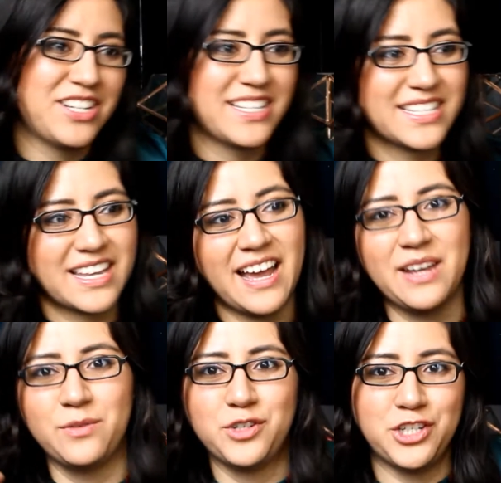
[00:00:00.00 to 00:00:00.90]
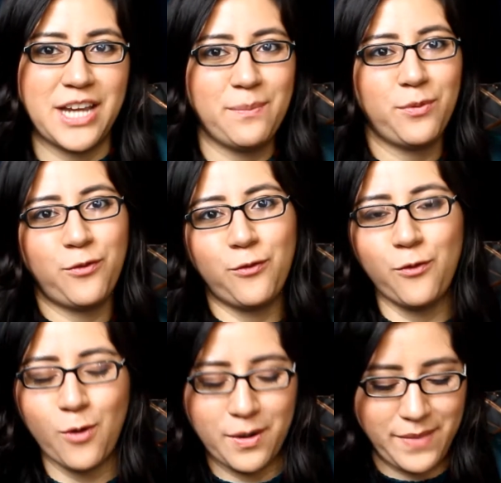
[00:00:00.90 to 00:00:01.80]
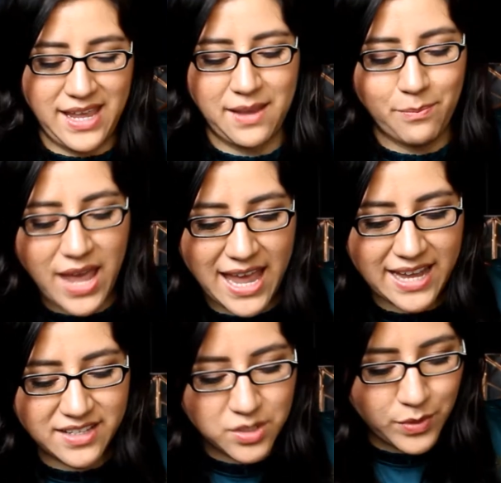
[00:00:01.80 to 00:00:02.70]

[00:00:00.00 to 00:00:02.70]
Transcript: just kind of shape forming pants,